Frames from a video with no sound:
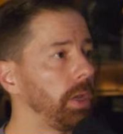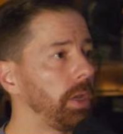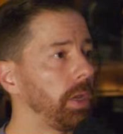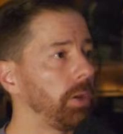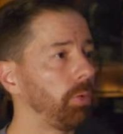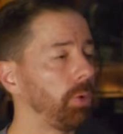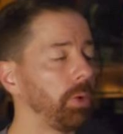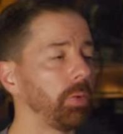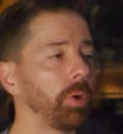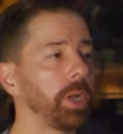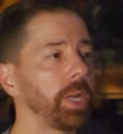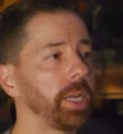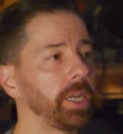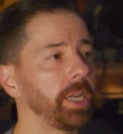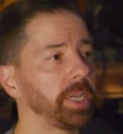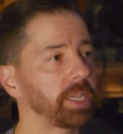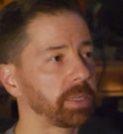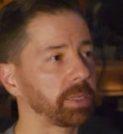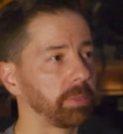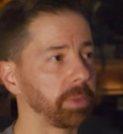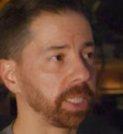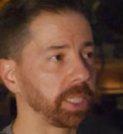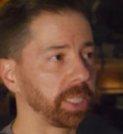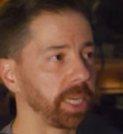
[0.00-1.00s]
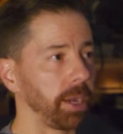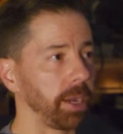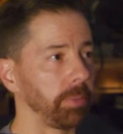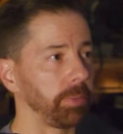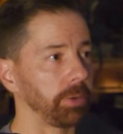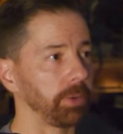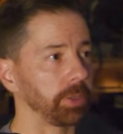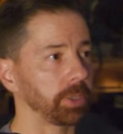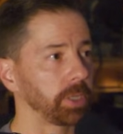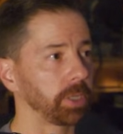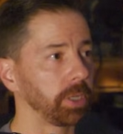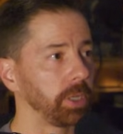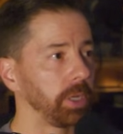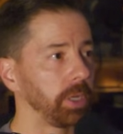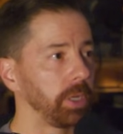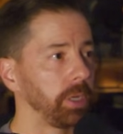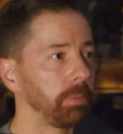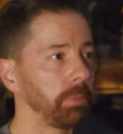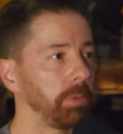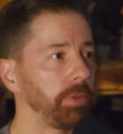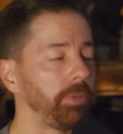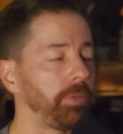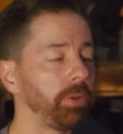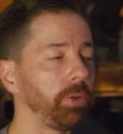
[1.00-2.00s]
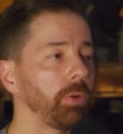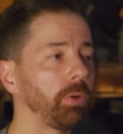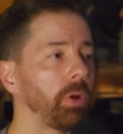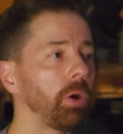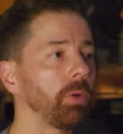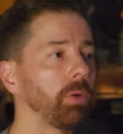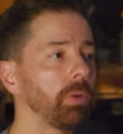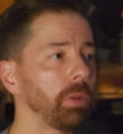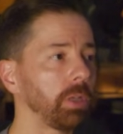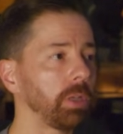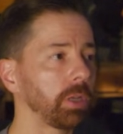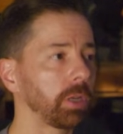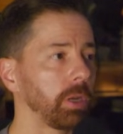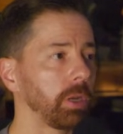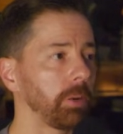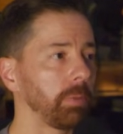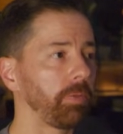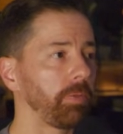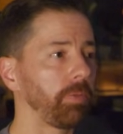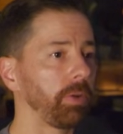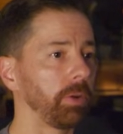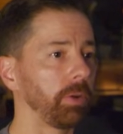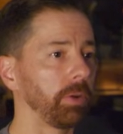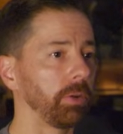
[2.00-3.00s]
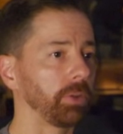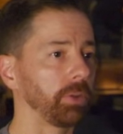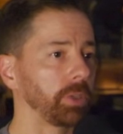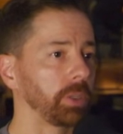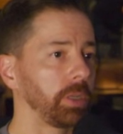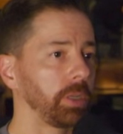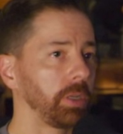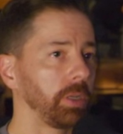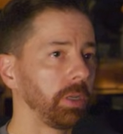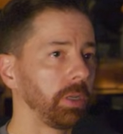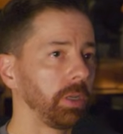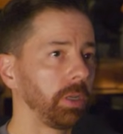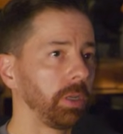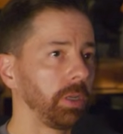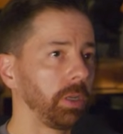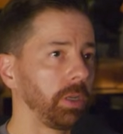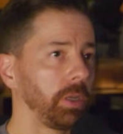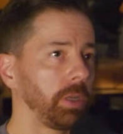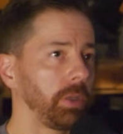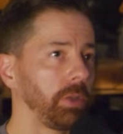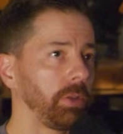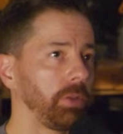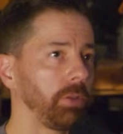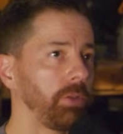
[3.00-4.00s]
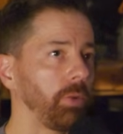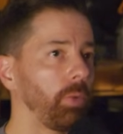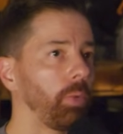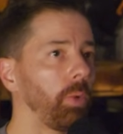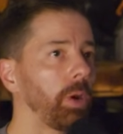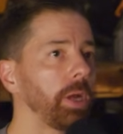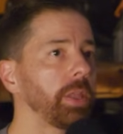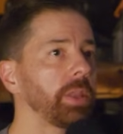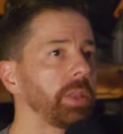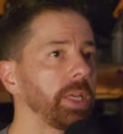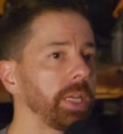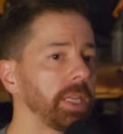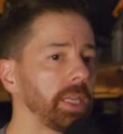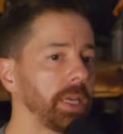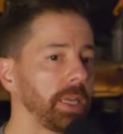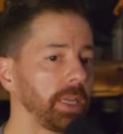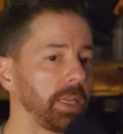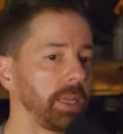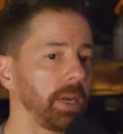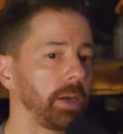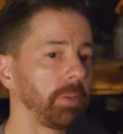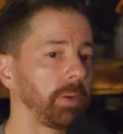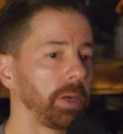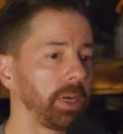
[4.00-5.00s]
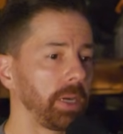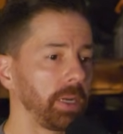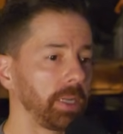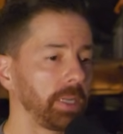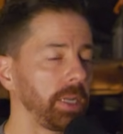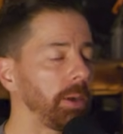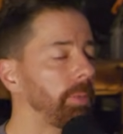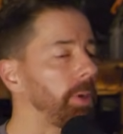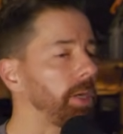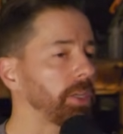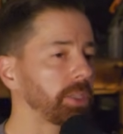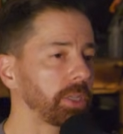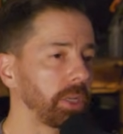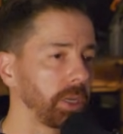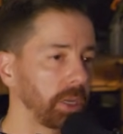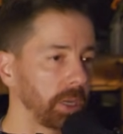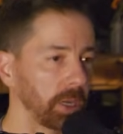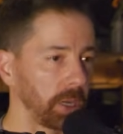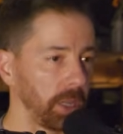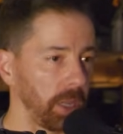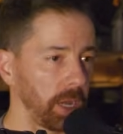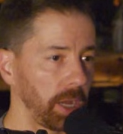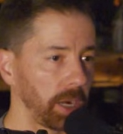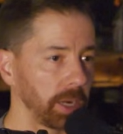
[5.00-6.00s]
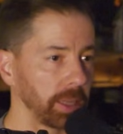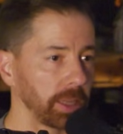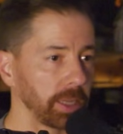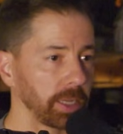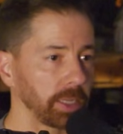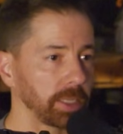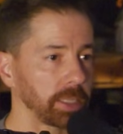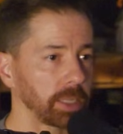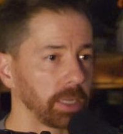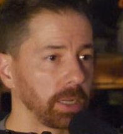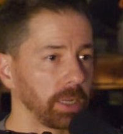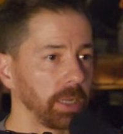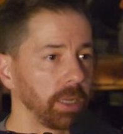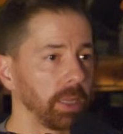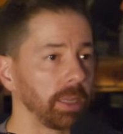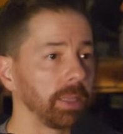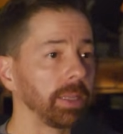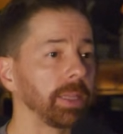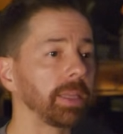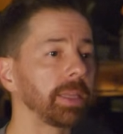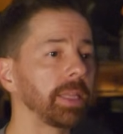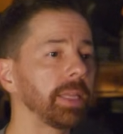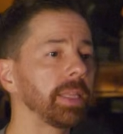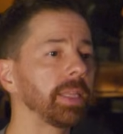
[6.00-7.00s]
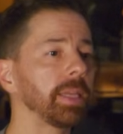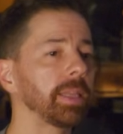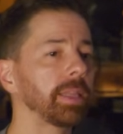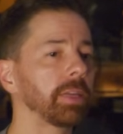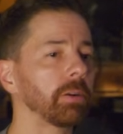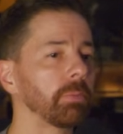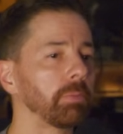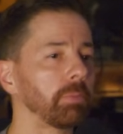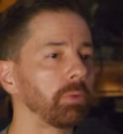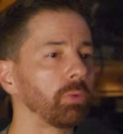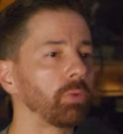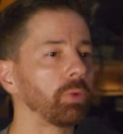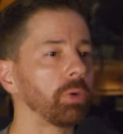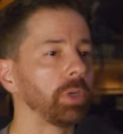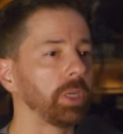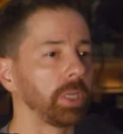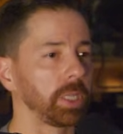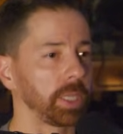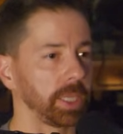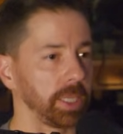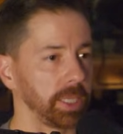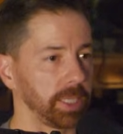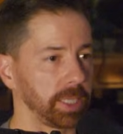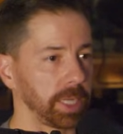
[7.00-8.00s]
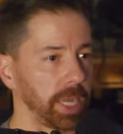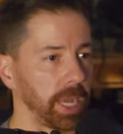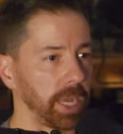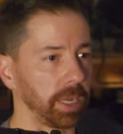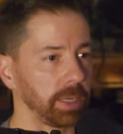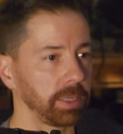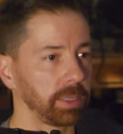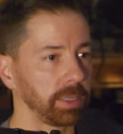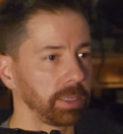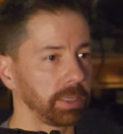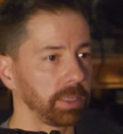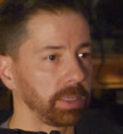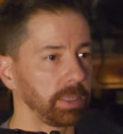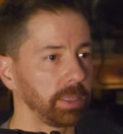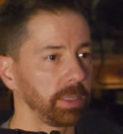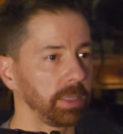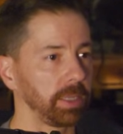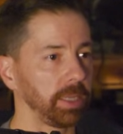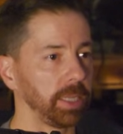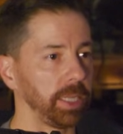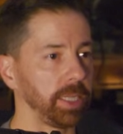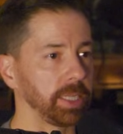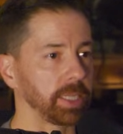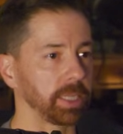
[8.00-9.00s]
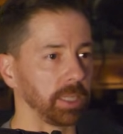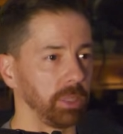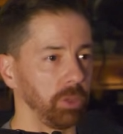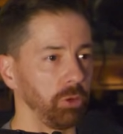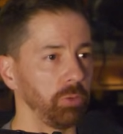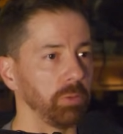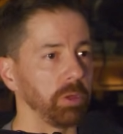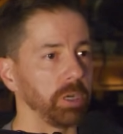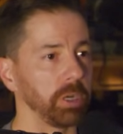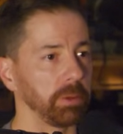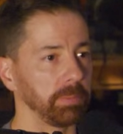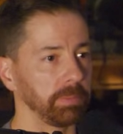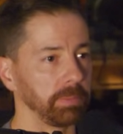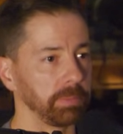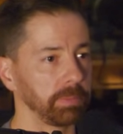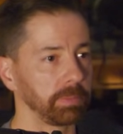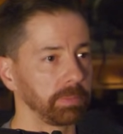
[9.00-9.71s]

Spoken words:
We went into some examples, but if you go look up photos, the one thing that Yamaha's good at a lot of things. The thing that they're brilliant at is aluminum.